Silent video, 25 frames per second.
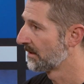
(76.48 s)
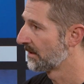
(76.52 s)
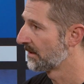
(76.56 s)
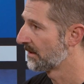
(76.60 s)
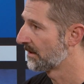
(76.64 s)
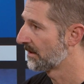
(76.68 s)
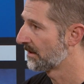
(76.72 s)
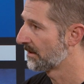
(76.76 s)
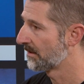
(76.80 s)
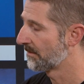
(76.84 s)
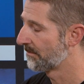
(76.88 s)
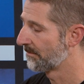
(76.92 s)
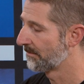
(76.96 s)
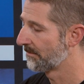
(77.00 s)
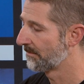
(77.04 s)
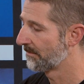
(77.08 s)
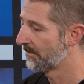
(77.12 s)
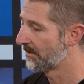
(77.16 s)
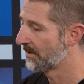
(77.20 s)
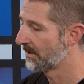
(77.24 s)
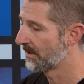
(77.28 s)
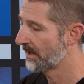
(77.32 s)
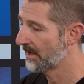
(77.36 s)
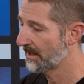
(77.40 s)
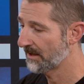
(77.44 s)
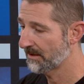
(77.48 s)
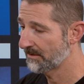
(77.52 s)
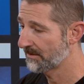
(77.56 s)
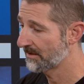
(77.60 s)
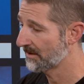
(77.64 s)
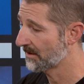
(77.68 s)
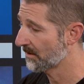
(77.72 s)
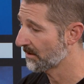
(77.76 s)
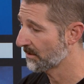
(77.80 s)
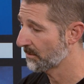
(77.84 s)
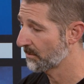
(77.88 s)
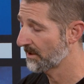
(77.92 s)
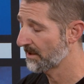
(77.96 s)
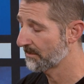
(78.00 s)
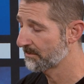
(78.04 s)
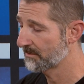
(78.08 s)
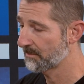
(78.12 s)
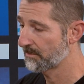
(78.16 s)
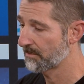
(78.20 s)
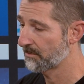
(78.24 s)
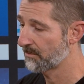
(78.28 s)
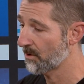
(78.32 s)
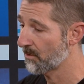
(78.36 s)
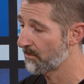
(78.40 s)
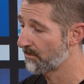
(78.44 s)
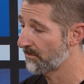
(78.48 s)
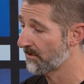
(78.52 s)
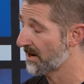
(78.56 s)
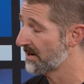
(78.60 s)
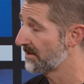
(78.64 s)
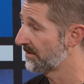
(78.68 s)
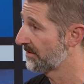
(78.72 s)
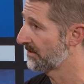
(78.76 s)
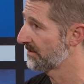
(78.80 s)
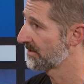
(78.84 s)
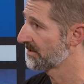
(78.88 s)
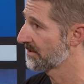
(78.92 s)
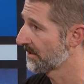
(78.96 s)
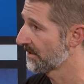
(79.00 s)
um, and all the way up to pro fighters.